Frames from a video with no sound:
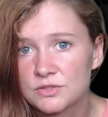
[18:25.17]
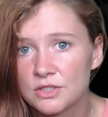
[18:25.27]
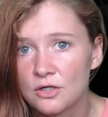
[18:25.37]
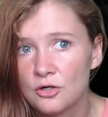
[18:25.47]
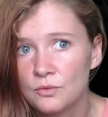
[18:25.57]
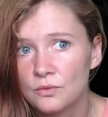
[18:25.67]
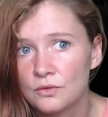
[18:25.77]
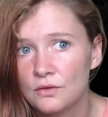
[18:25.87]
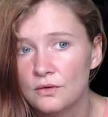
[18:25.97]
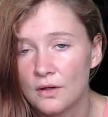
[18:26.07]
So
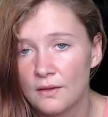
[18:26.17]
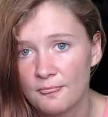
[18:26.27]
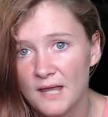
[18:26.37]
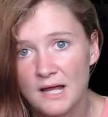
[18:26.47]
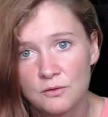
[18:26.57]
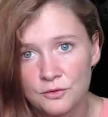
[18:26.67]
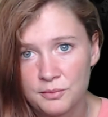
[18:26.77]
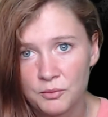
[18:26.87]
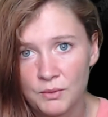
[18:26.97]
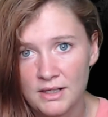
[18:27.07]
that could
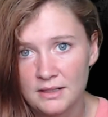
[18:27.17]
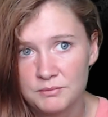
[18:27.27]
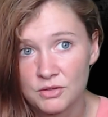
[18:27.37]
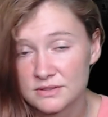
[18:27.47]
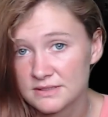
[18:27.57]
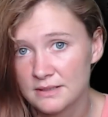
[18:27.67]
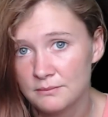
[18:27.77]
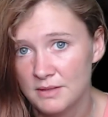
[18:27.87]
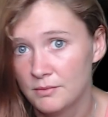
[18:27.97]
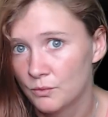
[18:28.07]
be why, because they
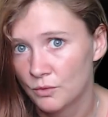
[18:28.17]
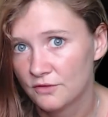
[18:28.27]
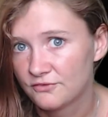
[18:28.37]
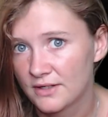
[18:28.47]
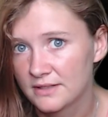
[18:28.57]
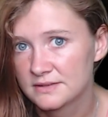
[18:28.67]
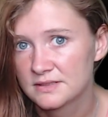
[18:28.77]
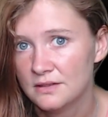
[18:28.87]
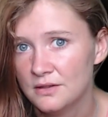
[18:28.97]
maybe were friends.